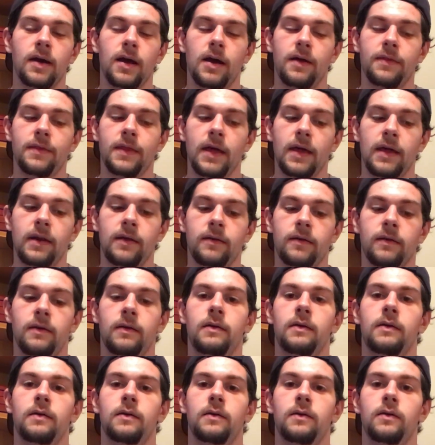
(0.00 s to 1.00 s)
and then
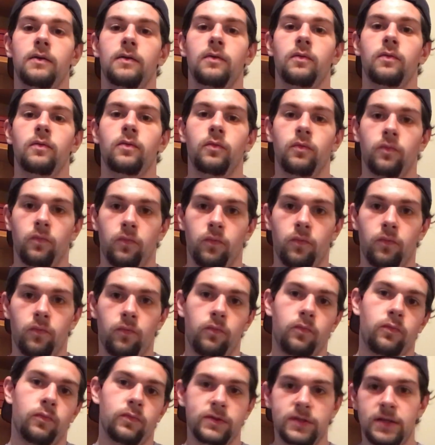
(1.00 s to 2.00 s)

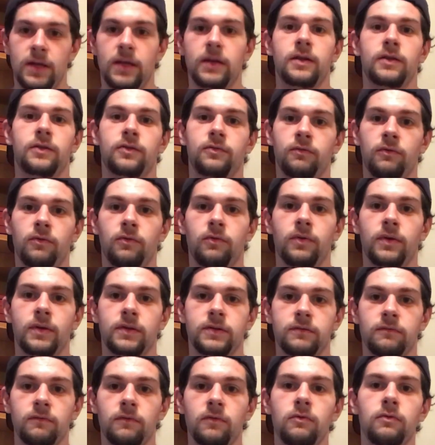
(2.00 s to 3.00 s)
send it through
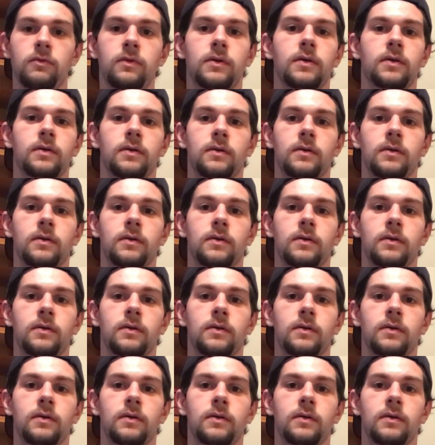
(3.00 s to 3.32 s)
its route,